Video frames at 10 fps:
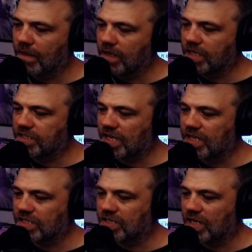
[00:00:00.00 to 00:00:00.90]
It's
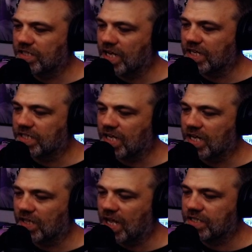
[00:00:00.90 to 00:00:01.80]
like a
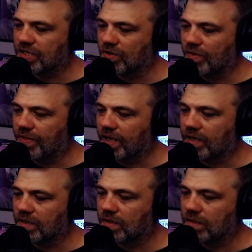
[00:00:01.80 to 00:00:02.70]
psychological thing.
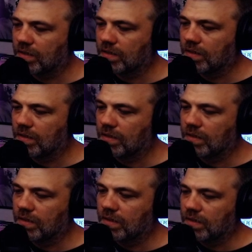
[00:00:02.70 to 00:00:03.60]

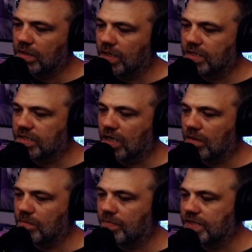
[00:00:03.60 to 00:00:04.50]
It's
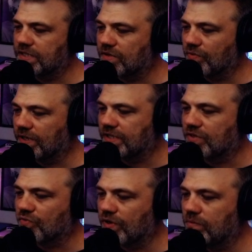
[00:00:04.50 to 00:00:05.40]
this is a really
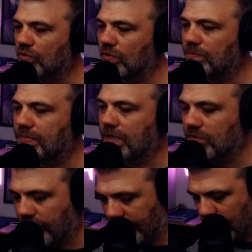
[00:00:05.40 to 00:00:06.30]
cerebral B
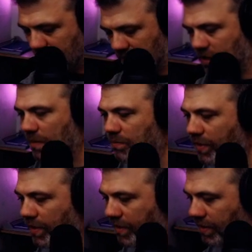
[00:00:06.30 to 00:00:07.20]
movie we're gonna come up with.